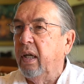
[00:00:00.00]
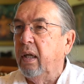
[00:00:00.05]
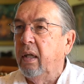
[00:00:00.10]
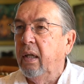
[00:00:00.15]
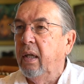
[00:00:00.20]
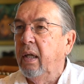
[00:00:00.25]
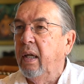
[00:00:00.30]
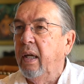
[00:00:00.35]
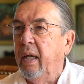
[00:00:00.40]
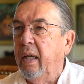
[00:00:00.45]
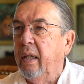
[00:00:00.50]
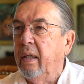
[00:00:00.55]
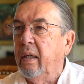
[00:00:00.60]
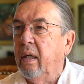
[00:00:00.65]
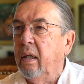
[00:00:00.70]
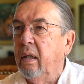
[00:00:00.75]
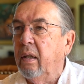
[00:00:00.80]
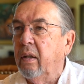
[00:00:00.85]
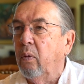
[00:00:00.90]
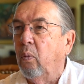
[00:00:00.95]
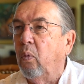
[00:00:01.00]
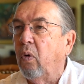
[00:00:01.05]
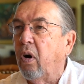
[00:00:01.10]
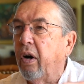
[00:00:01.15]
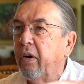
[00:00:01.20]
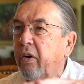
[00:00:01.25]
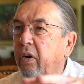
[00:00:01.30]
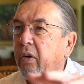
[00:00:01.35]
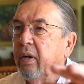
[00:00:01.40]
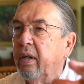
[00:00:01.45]
and the, and the
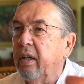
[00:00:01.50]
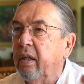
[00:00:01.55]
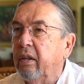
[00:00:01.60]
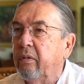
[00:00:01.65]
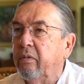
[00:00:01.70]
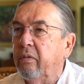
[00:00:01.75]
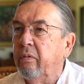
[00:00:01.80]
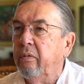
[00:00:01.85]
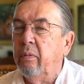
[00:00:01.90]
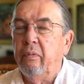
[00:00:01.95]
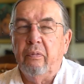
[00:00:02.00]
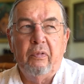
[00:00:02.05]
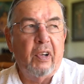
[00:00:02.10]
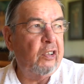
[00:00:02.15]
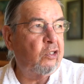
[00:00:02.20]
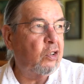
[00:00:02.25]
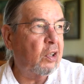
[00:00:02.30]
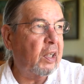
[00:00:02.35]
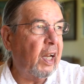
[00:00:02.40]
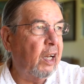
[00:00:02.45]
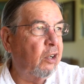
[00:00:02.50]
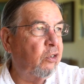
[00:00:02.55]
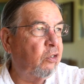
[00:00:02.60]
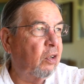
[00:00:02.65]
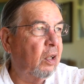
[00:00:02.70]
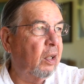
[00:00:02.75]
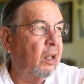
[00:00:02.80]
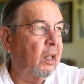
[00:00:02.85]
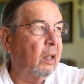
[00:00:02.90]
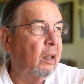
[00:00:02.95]
water, and the
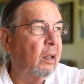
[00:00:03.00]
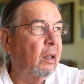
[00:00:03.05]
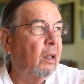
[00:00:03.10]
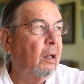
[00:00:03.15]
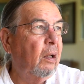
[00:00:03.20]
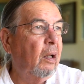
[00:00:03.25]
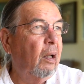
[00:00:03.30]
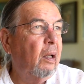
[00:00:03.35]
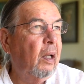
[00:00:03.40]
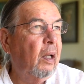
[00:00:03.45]
vegetation. And